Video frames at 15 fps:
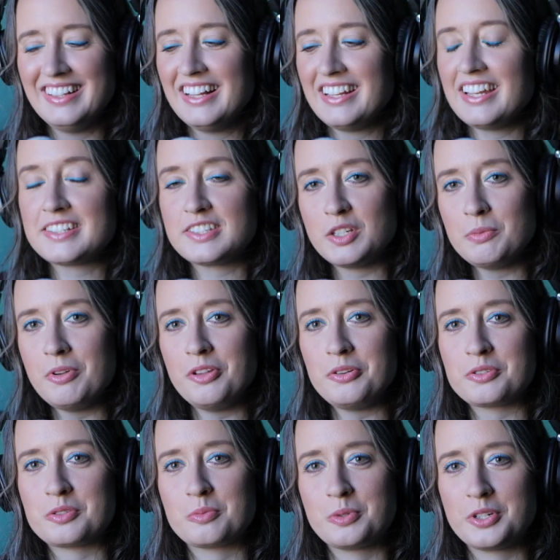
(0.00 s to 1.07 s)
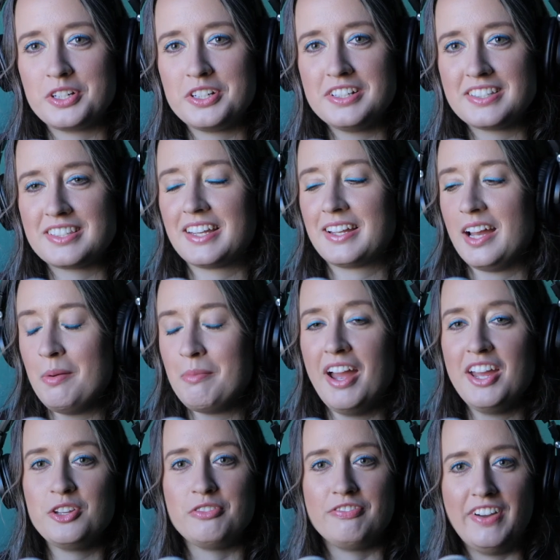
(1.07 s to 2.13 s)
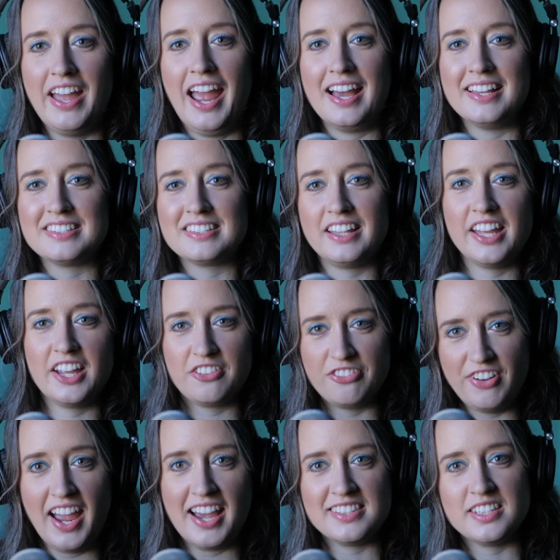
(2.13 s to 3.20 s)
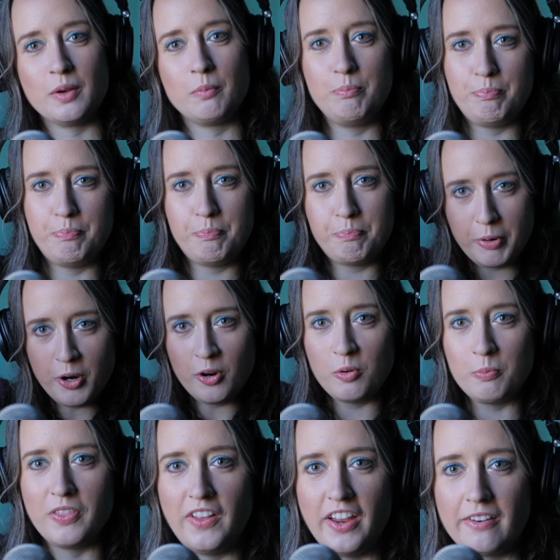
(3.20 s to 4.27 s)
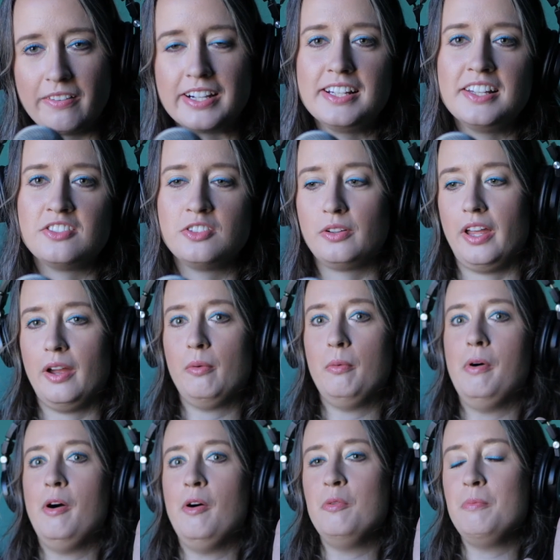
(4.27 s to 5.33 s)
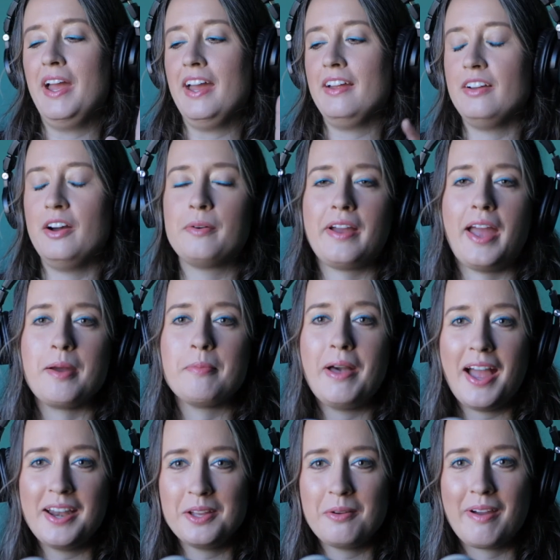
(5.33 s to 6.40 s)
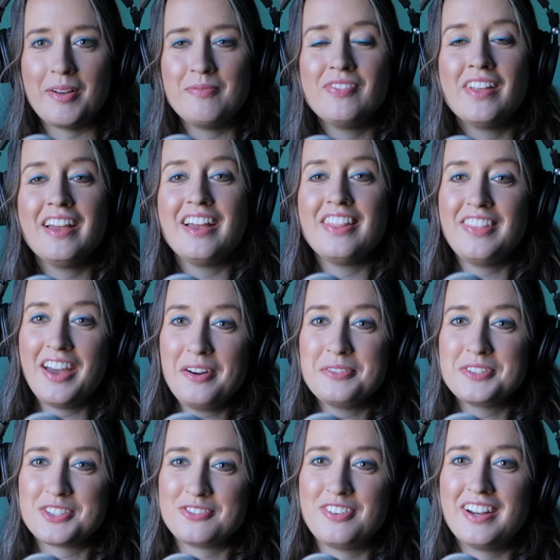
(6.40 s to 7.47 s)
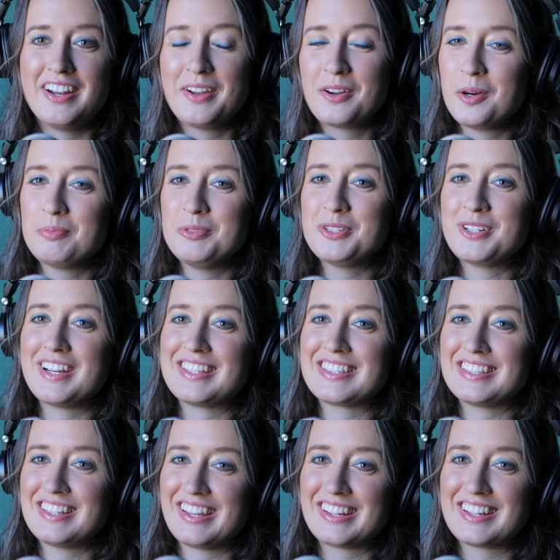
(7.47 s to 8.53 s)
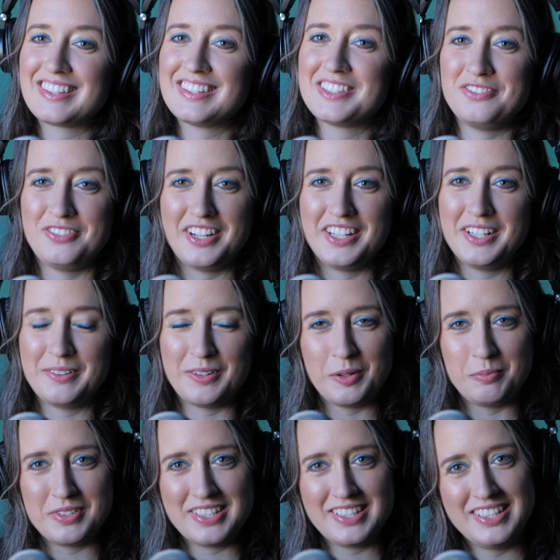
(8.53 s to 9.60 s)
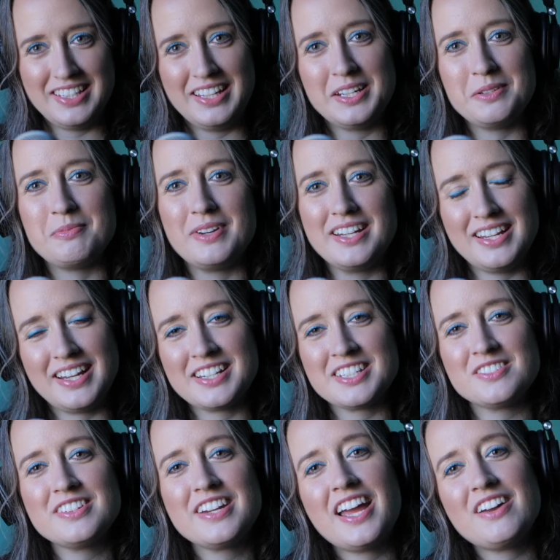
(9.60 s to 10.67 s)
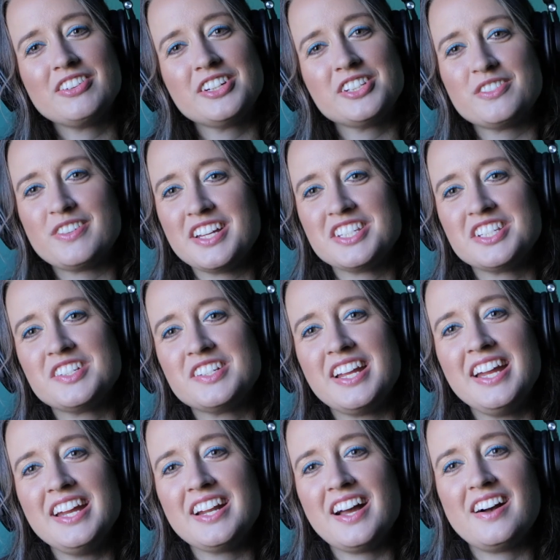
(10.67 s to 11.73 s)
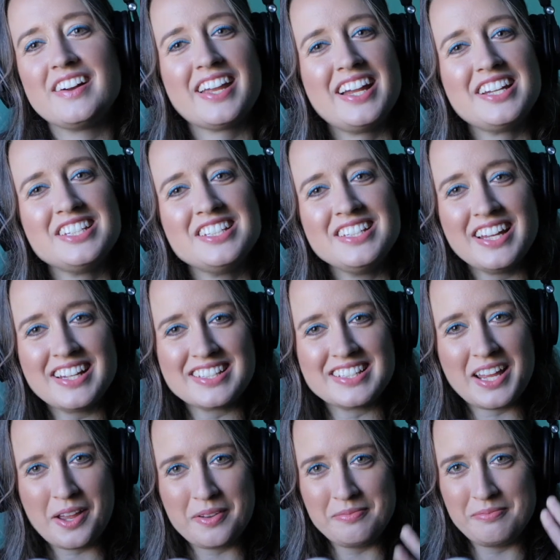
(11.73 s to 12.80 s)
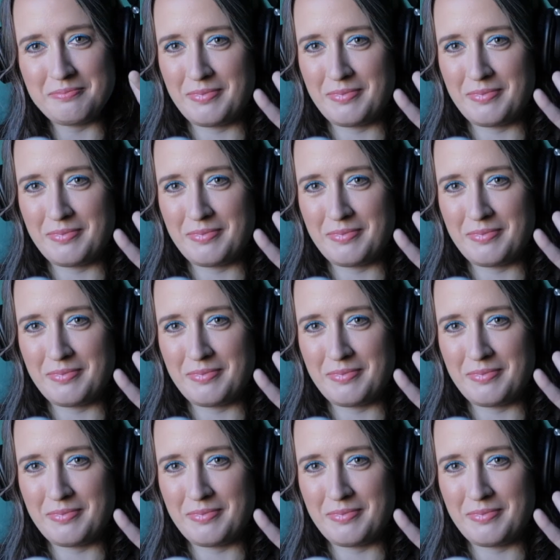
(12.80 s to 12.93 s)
Yeah, some of those words, like, come at you fast. Like, fast. Like, boom, there it is. And you're like, whoa, man. Okay, but anyway, that was fun. I hope you guys liked this video. Hope to see you in my next one. Have a good rest of your day, and I'll catch you next time.